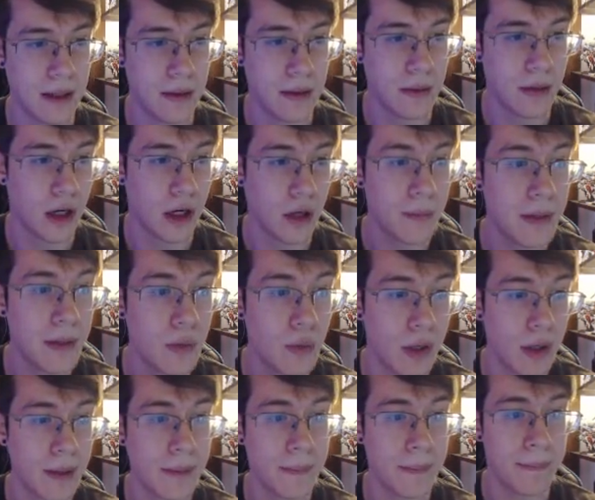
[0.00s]

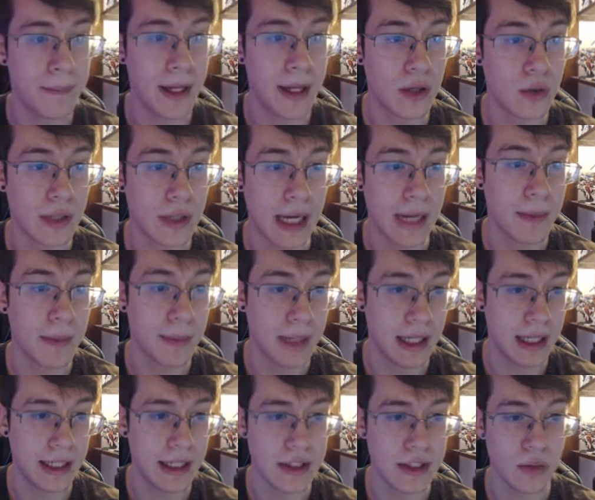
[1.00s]
RB1 Betel
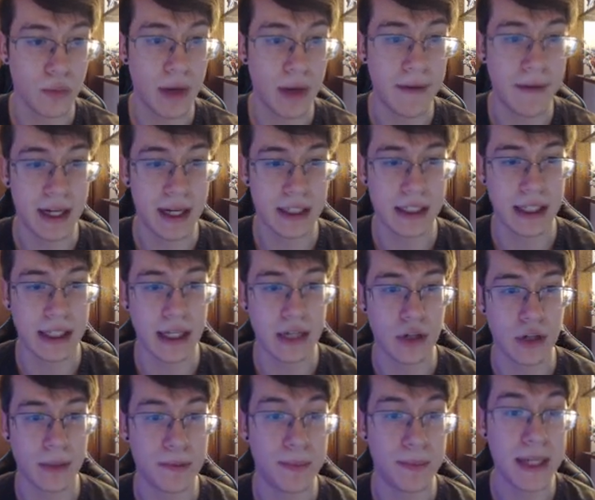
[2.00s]
Gamamon is a red vaccine that
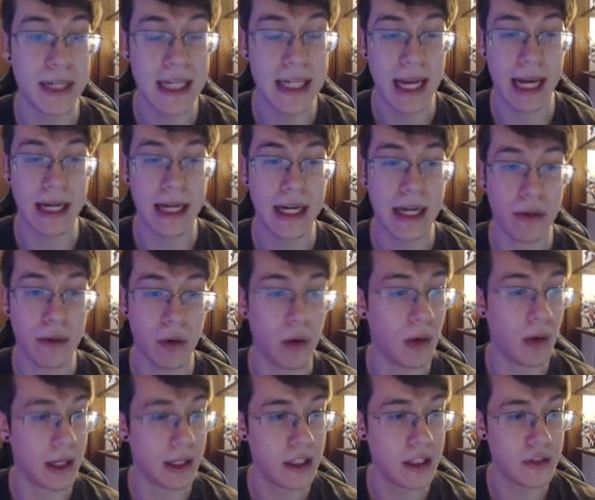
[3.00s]
drops BT8 Hero
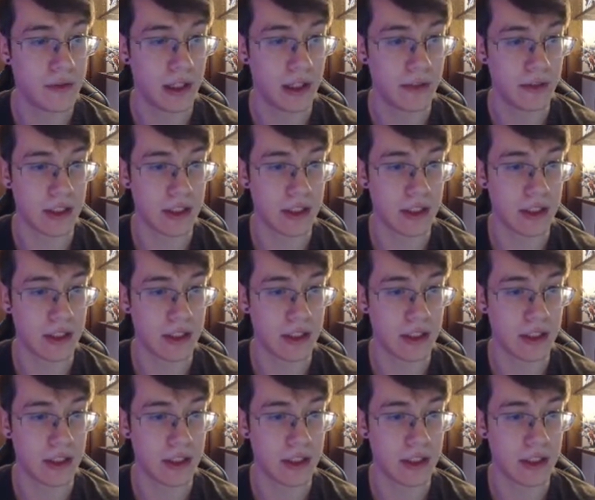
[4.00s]
on Digivolve.